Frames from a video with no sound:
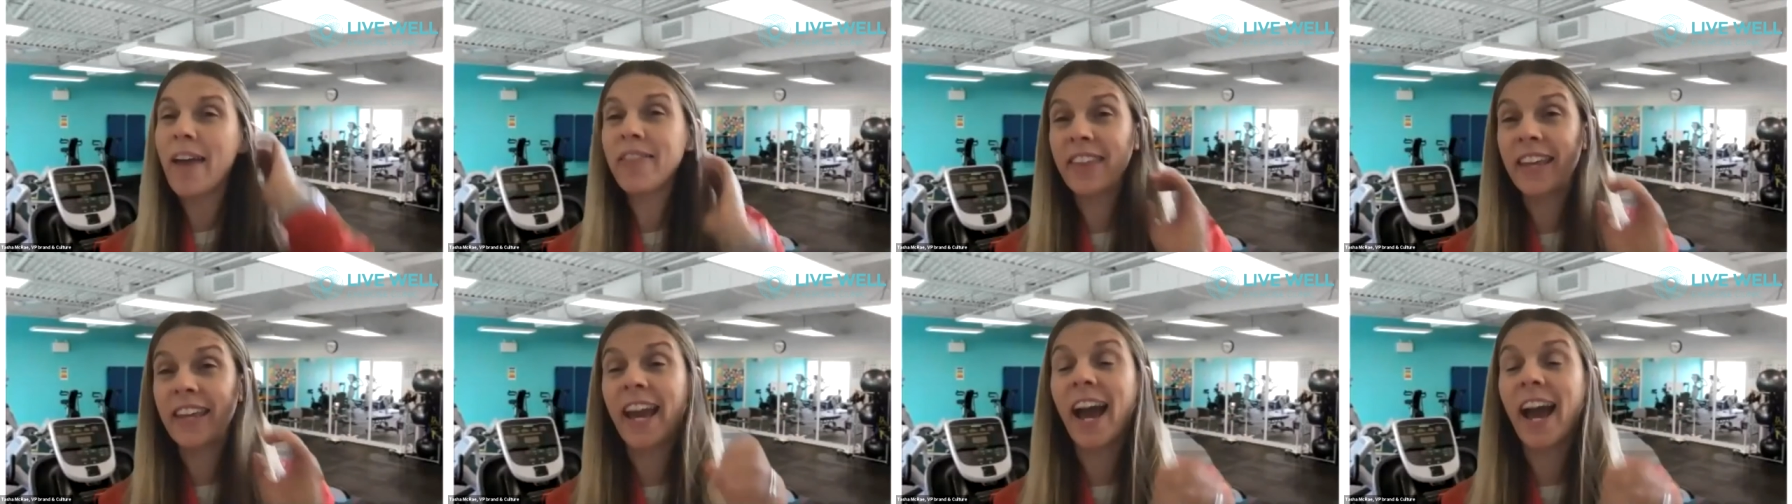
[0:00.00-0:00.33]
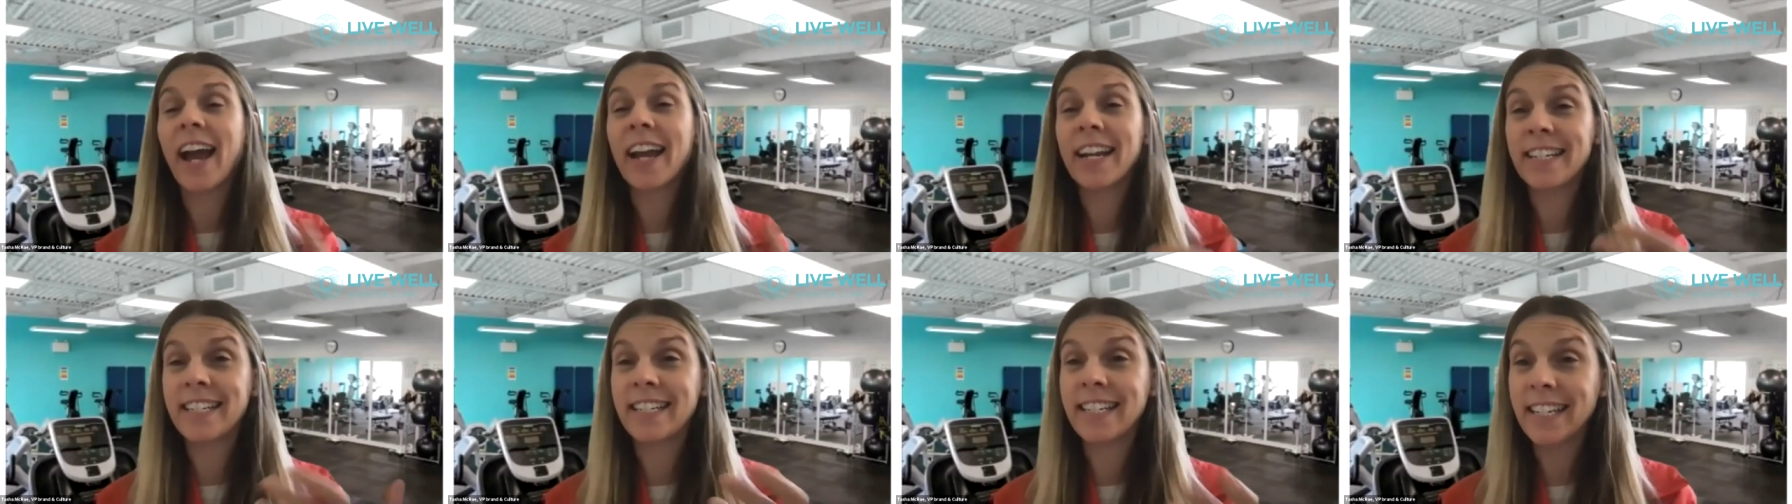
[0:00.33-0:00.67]
the
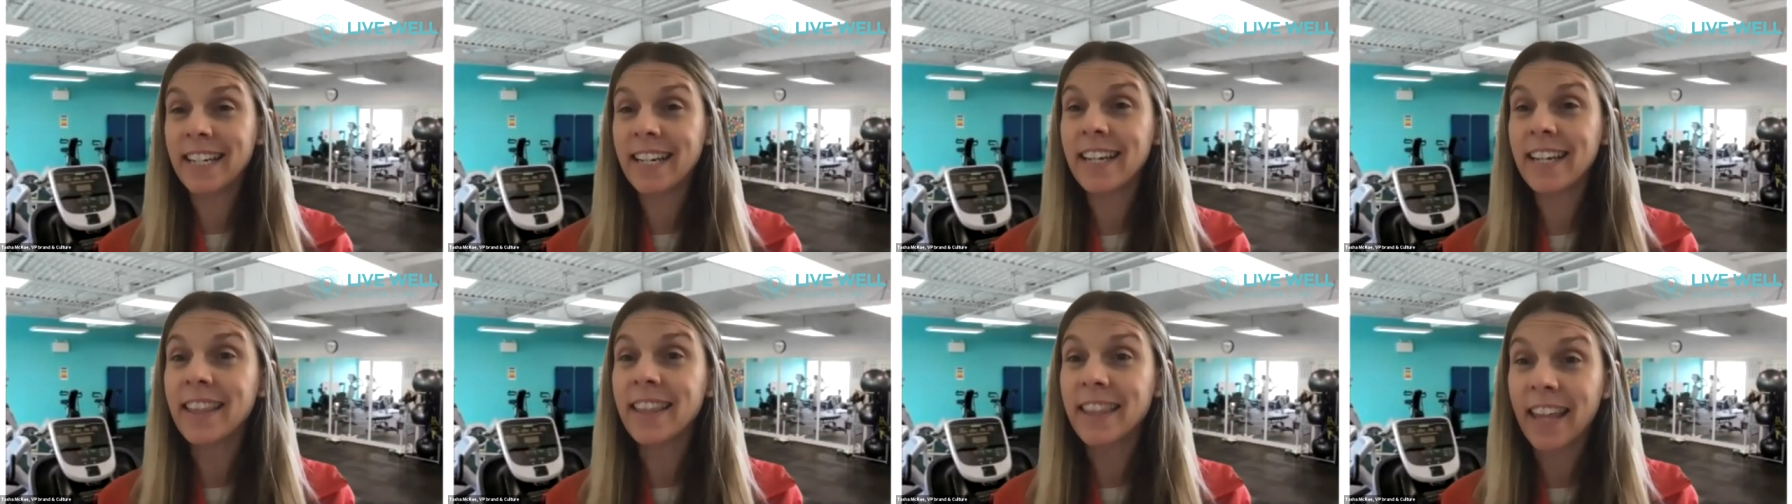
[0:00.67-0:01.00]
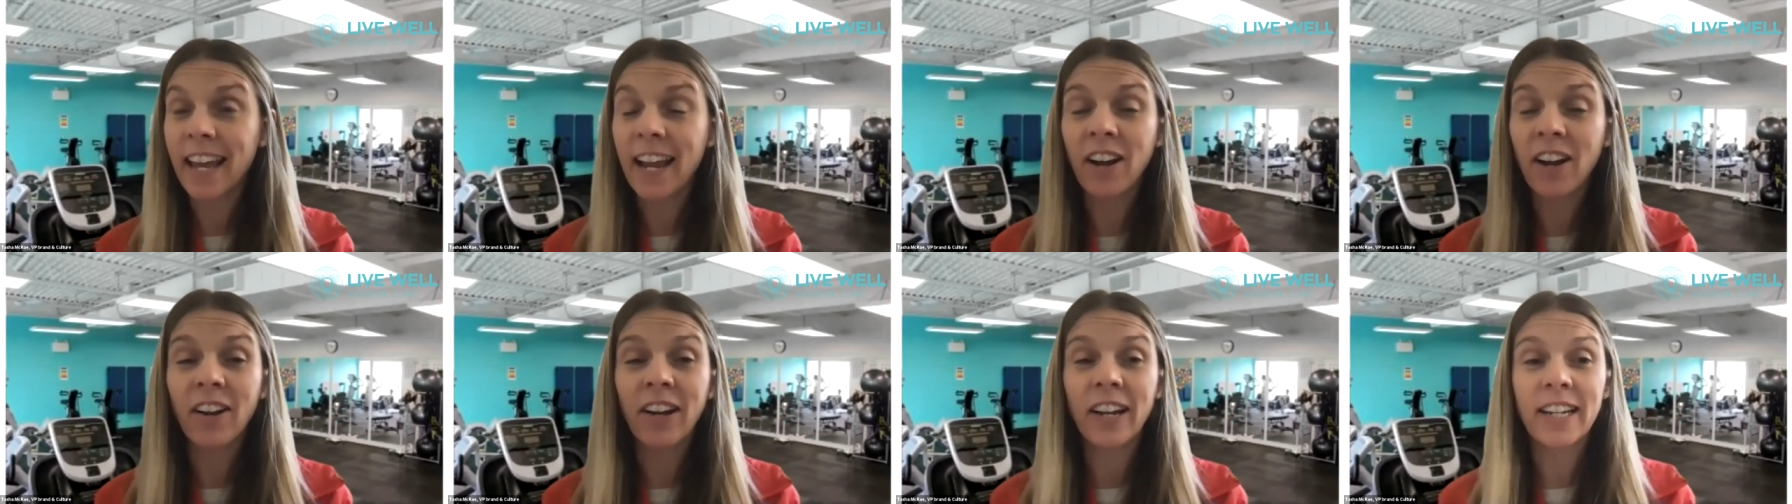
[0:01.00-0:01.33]
idea
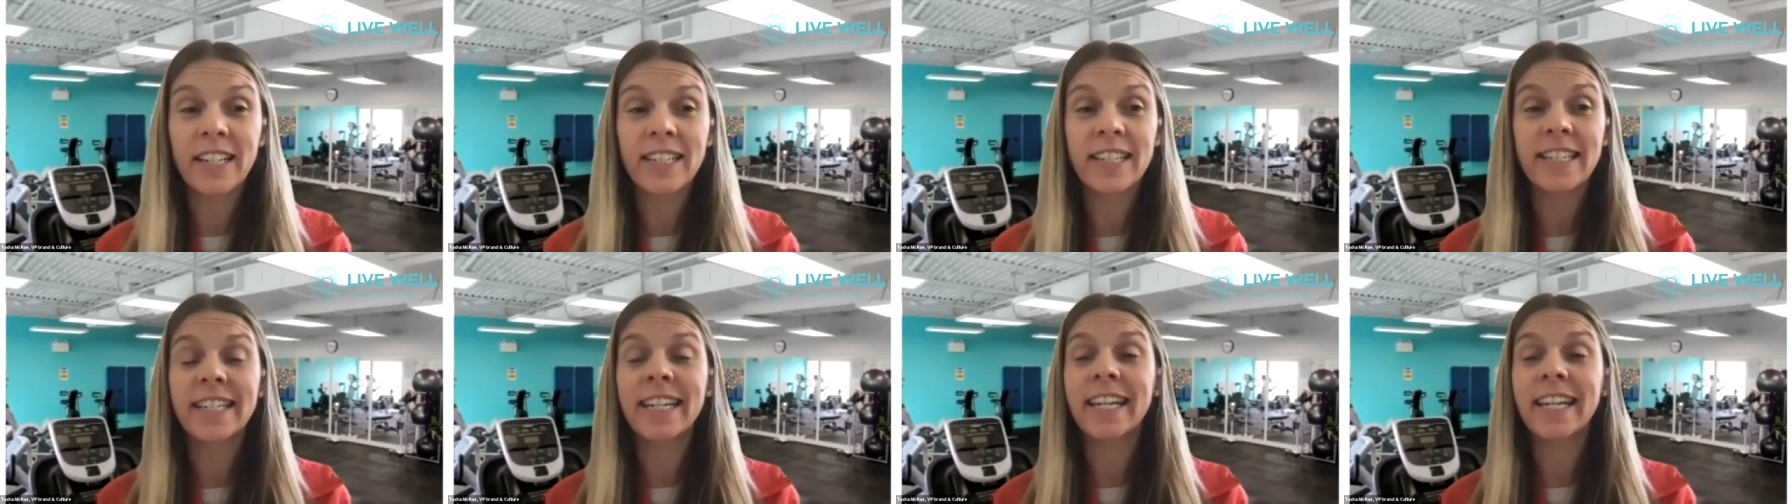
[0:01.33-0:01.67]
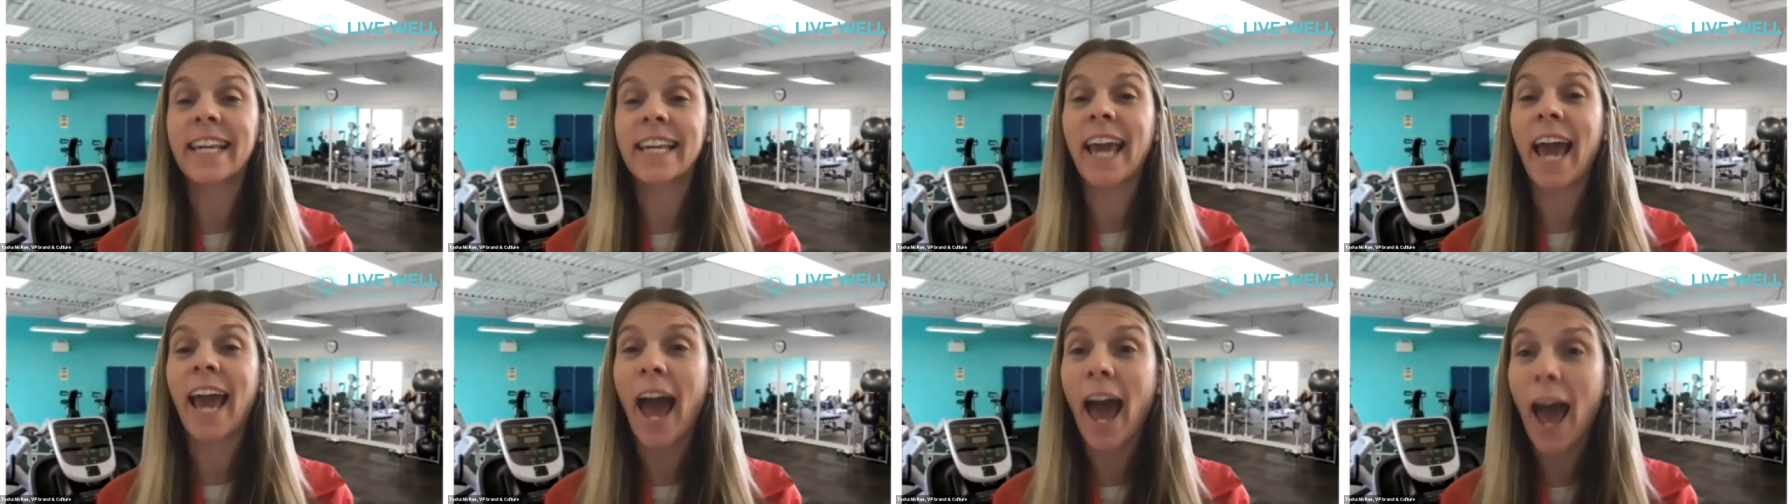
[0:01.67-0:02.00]
there is to
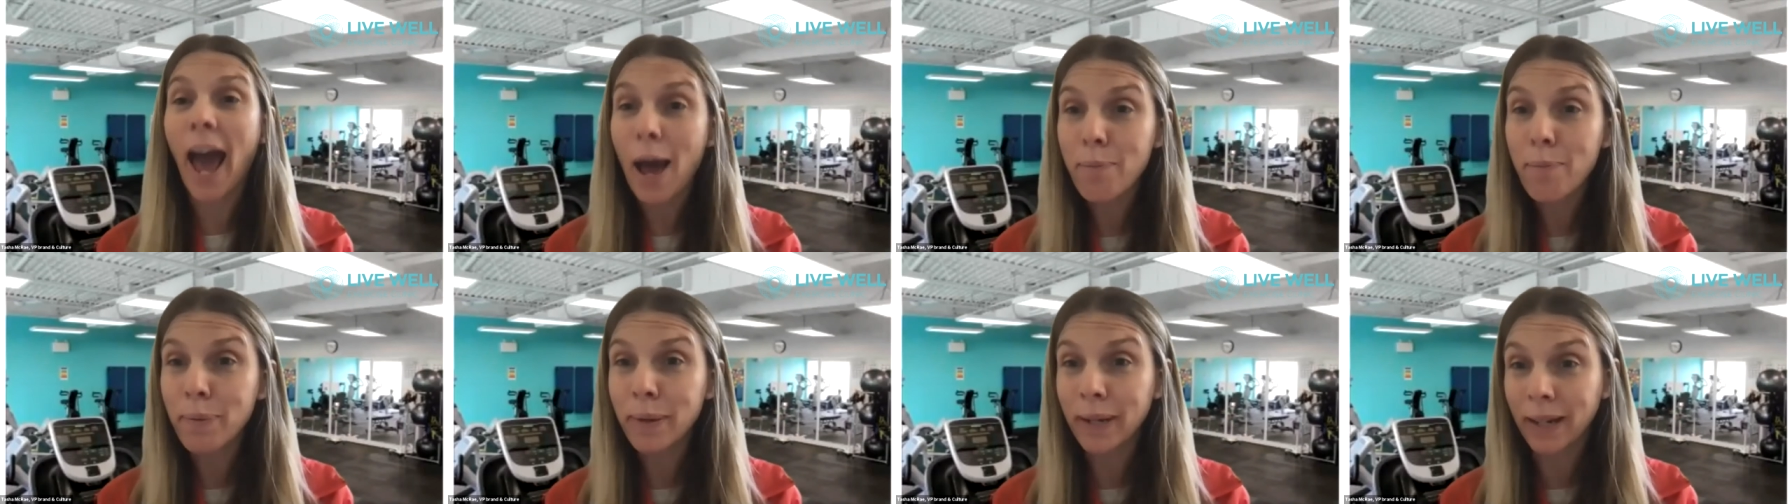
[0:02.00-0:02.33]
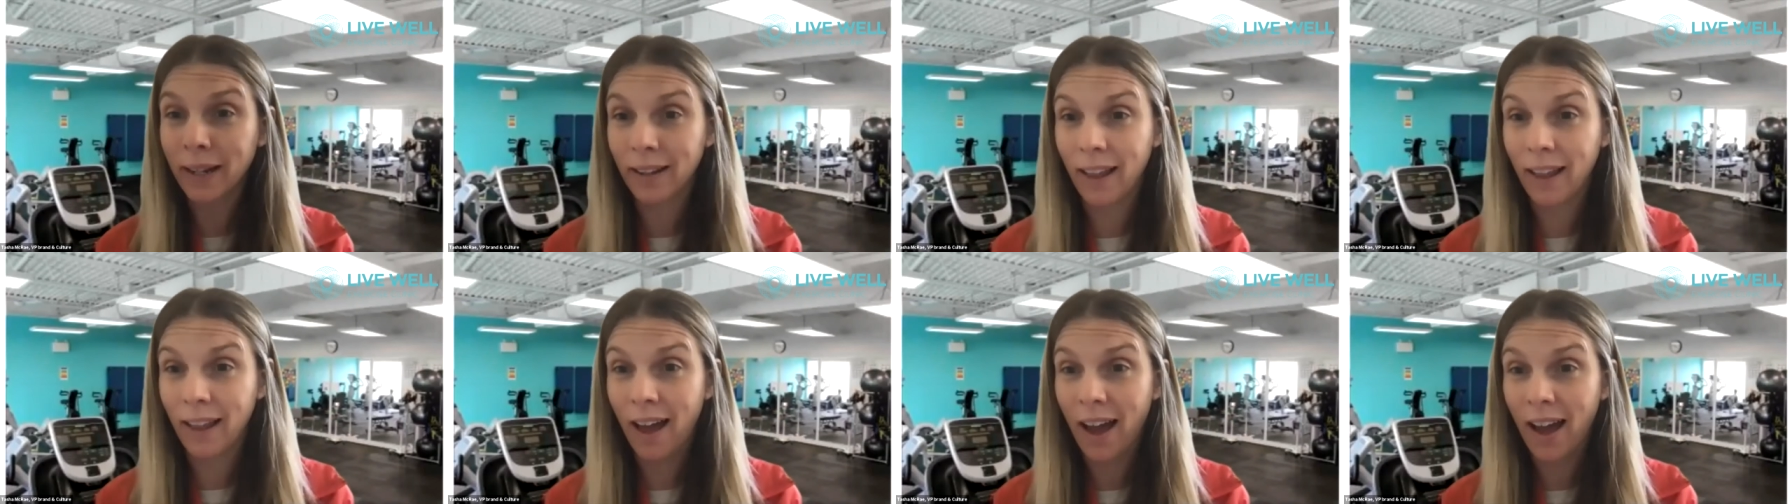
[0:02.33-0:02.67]

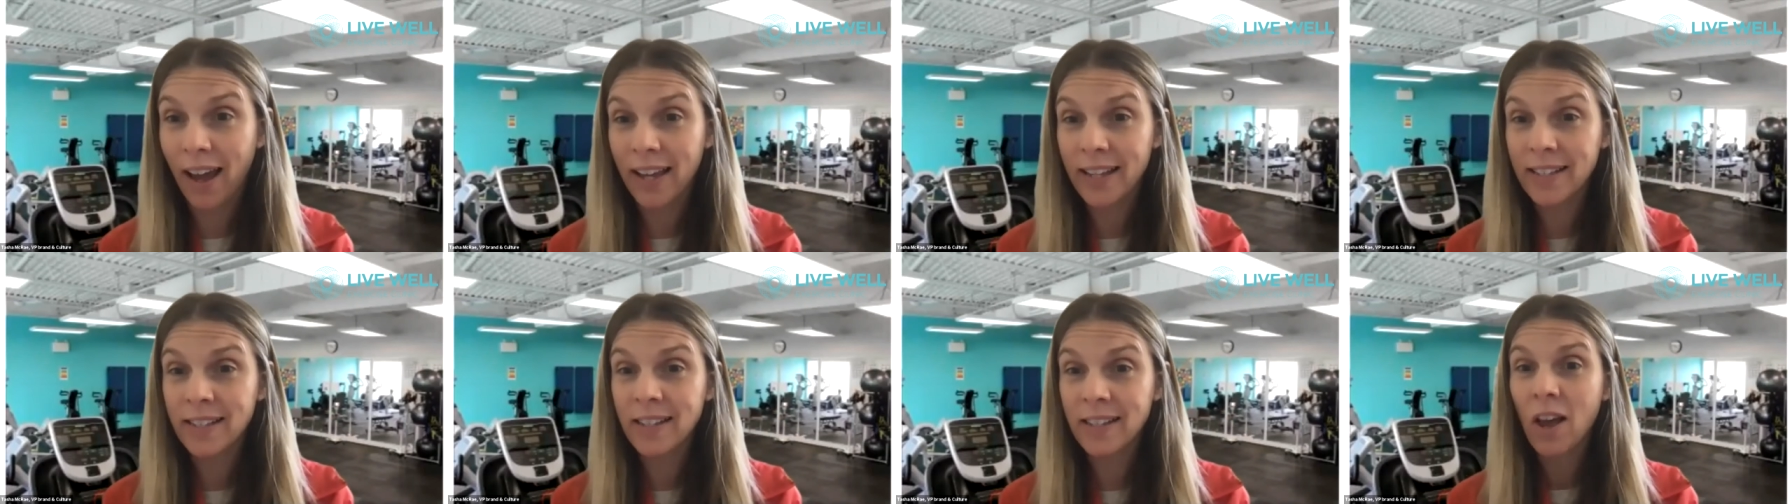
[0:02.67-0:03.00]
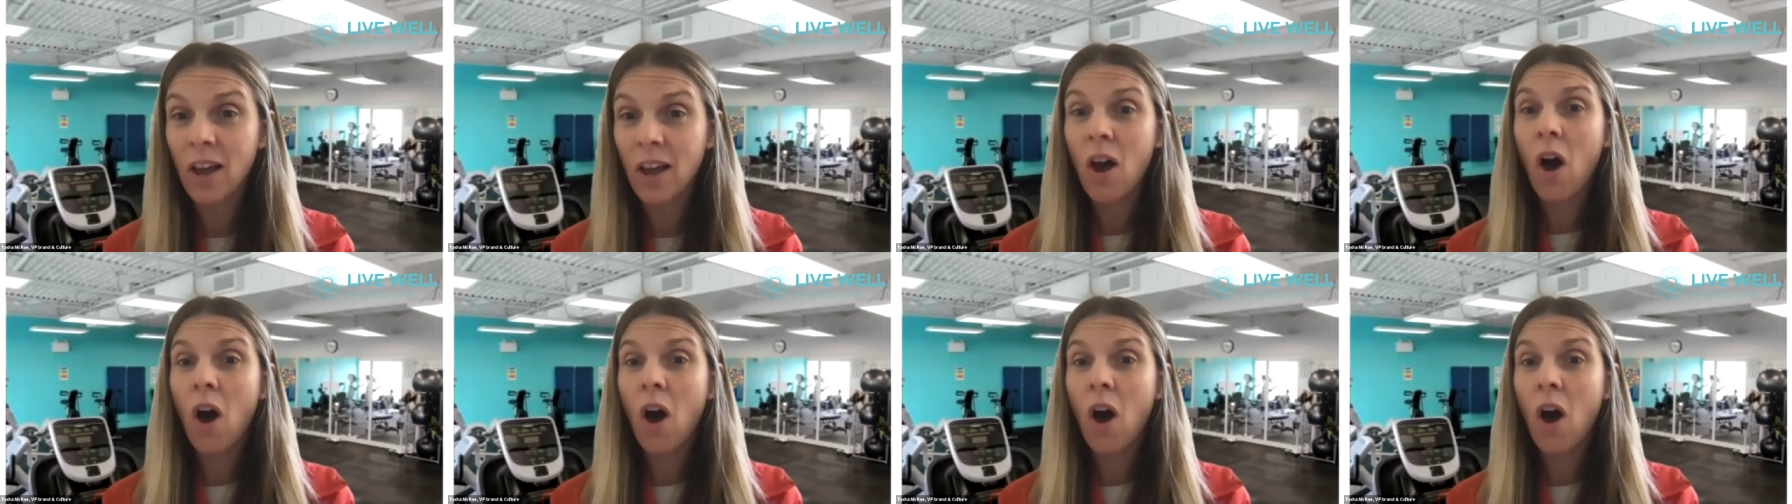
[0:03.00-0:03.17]
capitalize